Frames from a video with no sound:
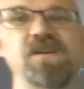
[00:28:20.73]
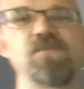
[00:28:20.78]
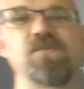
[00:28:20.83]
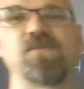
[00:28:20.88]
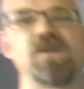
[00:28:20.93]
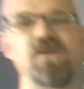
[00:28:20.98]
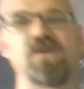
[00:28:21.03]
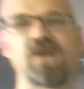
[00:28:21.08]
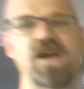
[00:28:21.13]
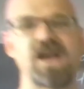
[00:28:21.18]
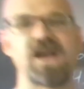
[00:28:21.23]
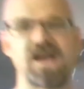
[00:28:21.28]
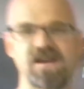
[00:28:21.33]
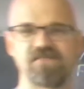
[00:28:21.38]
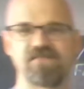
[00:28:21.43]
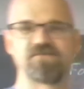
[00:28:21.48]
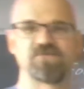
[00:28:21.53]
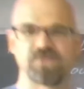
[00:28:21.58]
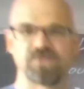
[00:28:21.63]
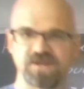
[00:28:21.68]
we will
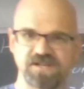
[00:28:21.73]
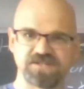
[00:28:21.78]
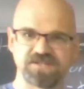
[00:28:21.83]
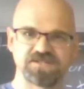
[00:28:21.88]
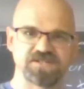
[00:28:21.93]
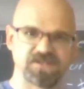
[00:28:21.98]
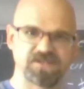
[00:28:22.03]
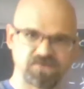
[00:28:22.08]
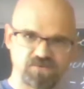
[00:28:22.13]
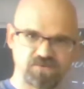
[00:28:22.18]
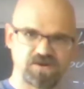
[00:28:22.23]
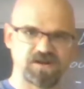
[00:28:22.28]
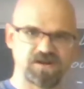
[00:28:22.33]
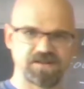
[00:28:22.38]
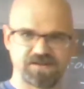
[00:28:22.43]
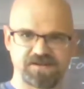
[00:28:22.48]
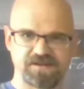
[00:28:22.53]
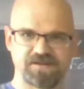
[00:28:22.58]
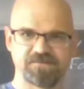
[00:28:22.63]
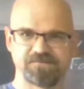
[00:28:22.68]
have reached
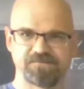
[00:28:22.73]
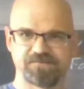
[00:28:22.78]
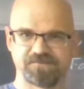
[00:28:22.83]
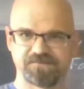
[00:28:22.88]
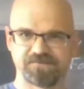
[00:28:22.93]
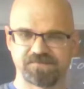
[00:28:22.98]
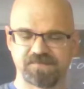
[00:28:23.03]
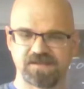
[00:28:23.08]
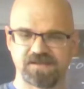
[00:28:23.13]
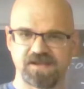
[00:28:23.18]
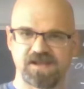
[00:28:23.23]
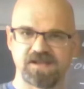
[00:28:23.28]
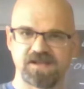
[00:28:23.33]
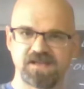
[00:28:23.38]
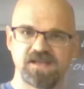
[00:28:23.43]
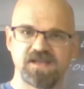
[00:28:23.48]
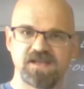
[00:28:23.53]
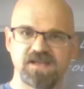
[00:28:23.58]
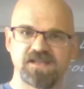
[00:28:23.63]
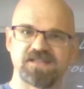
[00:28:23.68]
equality. Okay?
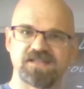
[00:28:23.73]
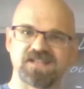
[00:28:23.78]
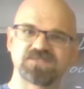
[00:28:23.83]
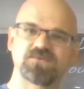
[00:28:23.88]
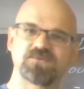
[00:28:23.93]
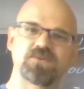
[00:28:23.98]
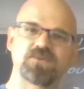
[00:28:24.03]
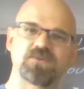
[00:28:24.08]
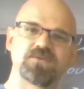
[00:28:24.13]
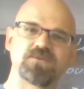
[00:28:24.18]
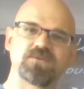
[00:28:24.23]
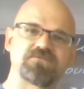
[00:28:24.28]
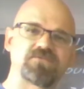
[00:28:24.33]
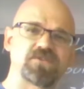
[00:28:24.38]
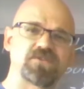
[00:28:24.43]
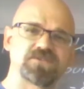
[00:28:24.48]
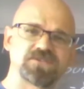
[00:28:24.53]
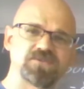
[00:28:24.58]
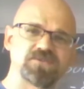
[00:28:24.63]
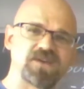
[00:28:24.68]
That's what we
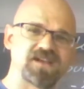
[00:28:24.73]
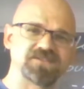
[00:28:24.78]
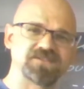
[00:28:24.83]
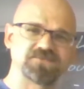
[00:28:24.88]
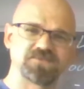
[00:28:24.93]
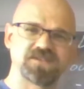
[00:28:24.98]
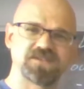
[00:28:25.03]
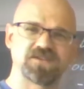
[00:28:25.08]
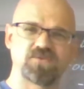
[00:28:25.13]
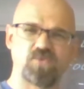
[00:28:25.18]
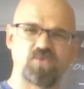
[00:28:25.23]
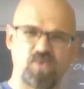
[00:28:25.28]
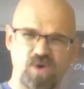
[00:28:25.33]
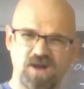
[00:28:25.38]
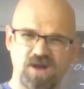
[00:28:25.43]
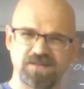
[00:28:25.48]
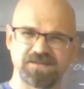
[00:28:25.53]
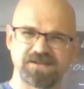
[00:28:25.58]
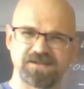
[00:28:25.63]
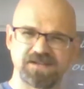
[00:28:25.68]
refer to as
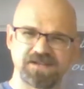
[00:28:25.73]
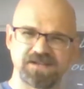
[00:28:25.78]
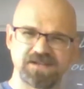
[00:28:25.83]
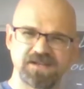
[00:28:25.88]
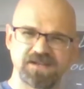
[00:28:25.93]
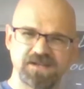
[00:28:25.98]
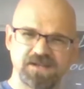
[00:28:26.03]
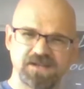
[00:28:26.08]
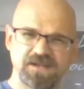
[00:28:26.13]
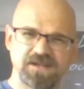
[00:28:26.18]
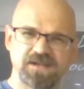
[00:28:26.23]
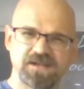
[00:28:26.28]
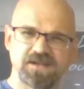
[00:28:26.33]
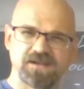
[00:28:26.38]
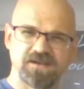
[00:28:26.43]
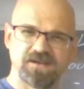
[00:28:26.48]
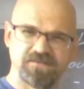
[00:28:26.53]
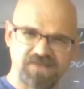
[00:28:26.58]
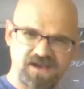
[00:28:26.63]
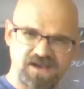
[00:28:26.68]
equality
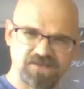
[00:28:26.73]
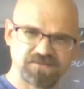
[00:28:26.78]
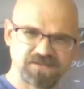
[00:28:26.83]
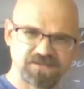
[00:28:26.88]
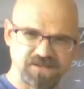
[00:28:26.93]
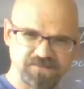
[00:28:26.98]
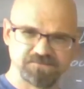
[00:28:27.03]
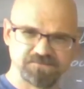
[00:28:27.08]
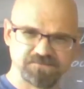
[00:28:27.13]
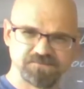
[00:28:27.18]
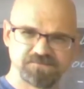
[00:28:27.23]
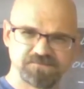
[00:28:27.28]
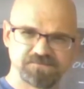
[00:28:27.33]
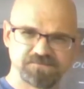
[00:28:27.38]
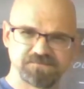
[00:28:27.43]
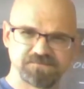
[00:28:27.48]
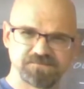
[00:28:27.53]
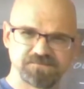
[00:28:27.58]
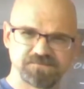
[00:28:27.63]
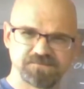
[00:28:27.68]
of
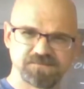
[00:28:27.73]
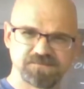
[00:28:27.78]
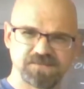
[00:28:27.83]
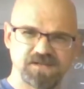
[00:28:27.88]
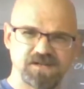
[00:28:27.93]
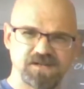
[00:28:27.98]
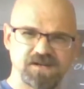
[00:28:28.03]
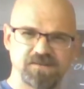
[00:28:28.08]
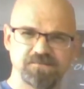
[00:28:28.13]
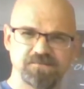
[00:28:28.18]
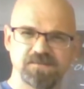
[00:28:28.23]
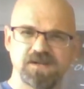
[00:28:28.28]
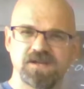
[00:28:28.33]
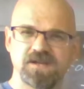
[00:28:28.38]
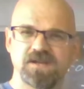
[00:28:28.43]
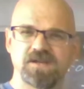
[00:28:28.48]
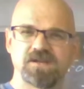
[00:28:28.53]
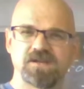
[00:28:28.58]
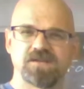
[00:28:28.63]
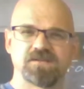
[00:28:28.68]
outcome.
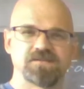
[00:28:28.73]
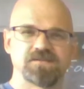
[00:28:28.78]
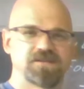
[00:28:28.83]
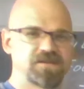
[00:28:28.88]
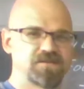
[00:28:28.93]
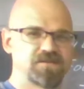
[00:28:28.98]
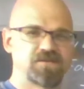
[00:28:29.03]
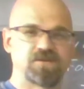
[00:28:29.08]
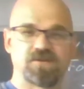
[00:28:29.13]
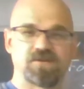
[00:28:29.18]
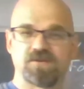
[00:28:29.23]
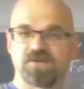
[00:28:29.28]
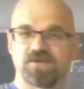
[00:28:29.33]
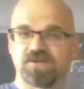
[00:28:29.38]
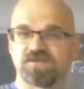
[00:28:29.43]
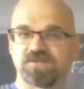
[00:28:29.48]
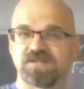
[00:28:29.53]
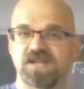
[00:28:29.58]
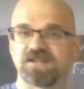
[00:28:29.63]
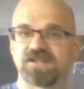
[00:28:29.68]
Or
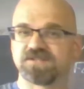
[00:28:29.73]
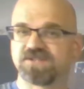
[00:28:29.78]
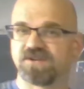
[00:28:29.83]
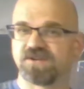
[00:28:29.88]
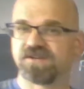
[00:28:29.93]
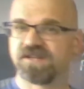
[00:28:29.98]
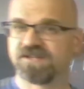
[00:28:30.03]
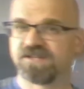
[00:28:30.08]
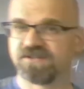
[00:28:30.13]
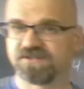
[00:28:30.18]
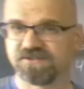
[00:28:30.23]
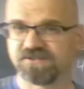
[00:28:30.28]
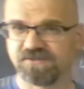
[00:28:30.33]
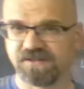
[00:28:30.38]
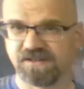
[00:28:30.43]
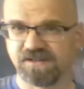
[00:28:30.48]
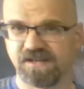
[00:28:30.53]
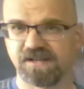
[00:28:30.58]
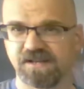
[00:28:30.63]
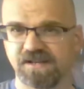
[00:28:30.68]
you take a certain industry
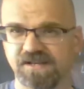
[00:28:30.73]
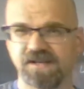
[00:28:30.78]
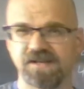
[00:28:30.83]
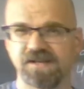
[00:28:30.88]
like